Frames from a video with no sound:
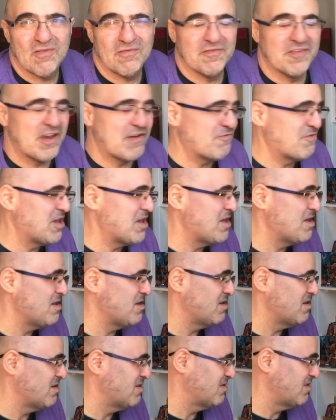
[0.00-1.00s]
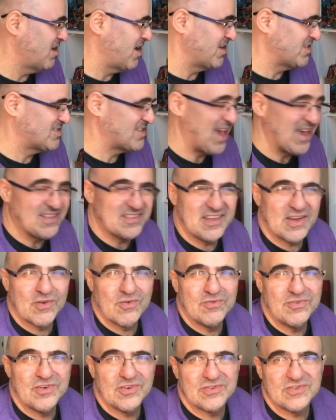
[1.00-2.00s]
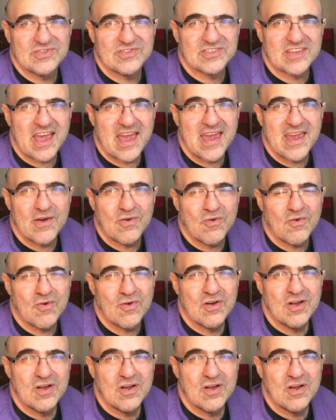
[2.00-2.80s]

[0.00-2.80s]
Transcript: very like technical, you could say, or